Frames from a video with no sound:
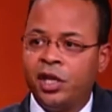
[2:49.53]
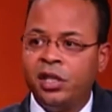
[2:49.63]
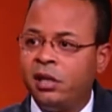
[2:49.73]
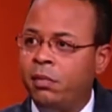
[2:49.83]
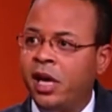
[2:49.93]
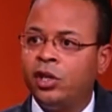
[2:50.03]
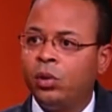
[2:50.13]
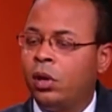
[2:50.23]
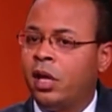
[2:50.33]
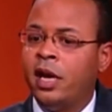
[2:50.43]
and make
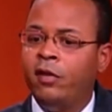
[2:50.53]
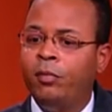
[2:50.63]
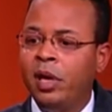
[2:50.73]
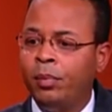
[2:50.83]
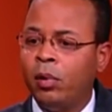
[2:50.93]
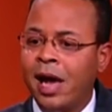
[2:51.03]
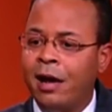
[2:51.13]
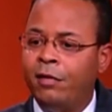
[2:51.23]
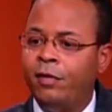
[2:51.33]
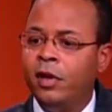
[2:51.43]
sure that if people
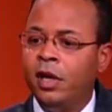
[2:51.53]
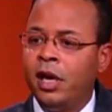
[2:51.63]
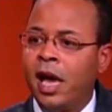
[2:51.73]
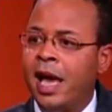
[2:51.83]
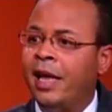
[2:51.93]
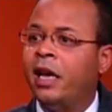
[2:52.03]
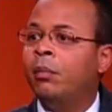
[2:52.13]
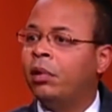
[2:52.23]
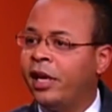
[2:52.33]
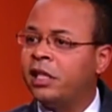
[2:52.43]
have any
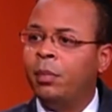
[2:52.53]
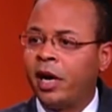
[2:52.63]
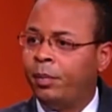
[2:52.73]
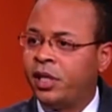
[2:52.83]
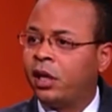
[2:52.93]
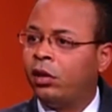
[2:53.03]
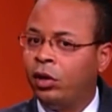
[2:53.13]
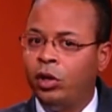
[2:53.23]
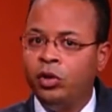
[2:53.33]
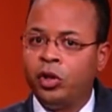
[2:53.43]
complaints about a particular
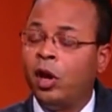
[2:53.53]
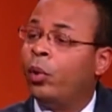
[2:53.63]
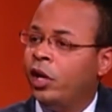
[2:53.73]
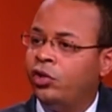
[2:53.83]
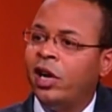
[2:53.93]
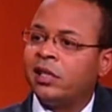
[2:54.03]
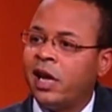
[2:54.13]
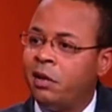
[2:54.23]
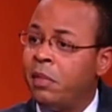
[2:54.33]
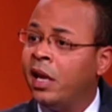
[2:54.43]
user, that we address that
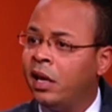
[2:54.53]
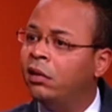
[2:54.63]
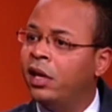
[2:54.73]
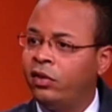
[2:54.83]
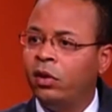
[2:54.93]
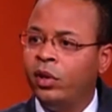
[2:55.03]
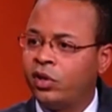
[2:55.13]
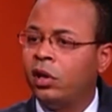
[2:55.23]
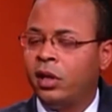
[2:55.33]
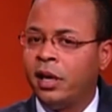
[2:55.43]
immediately. So we
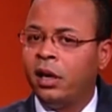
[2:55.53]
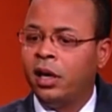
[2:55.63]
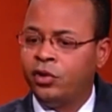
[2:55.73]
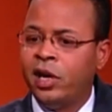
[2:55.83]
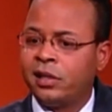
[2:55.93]
certainly address that.